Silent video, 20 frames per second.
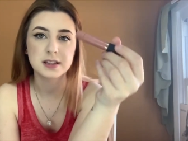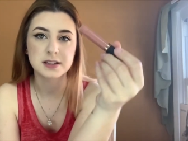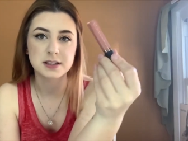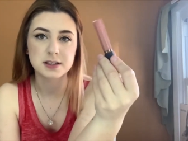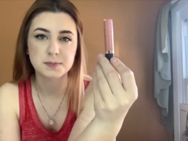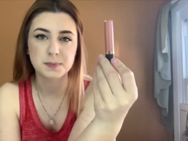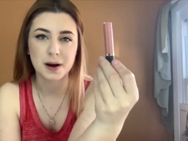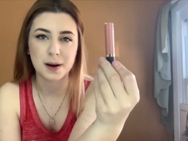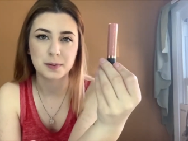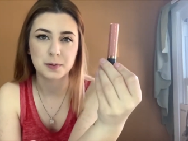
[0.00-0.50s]
This
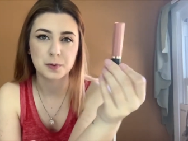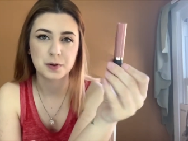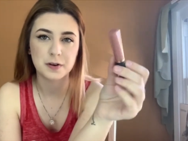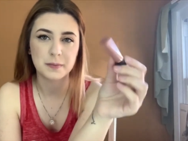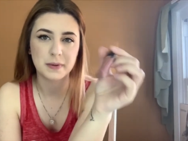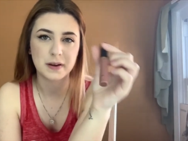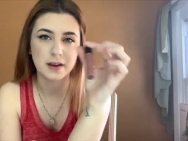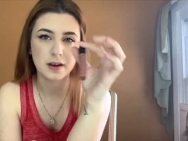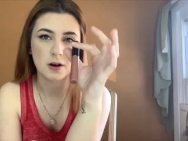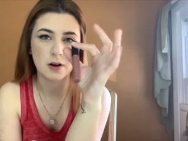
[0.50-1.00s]
is probably one
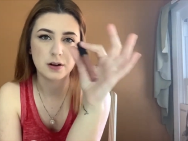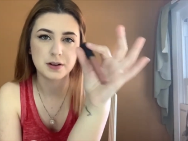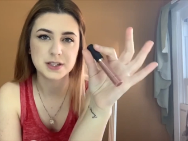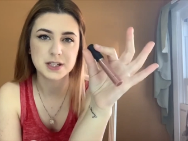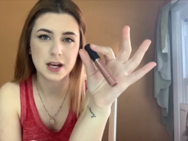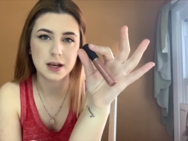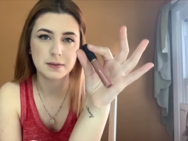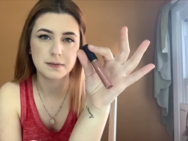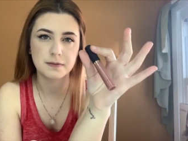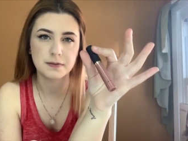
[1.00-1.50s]
of my
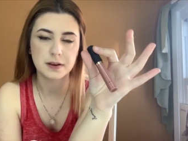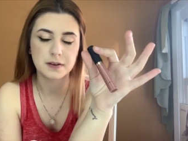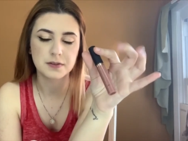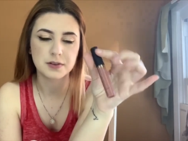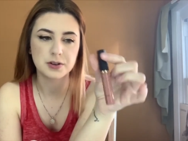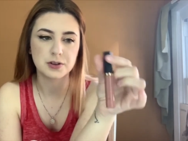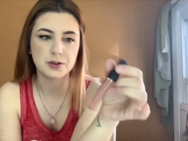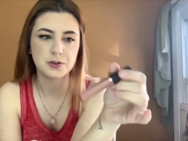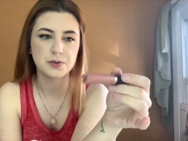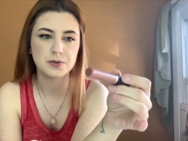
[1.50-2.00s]
all-time
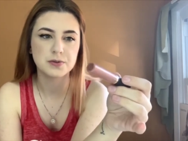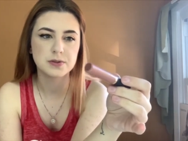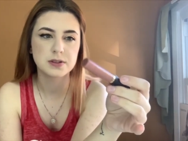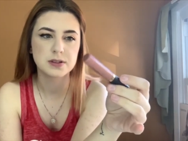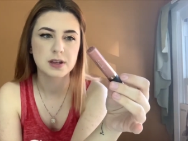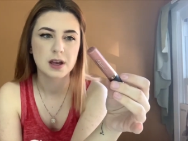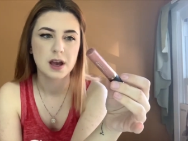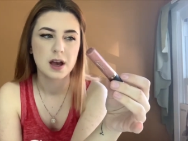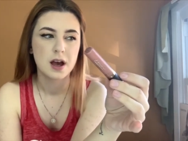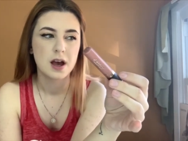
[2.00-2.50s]
favorite nudes.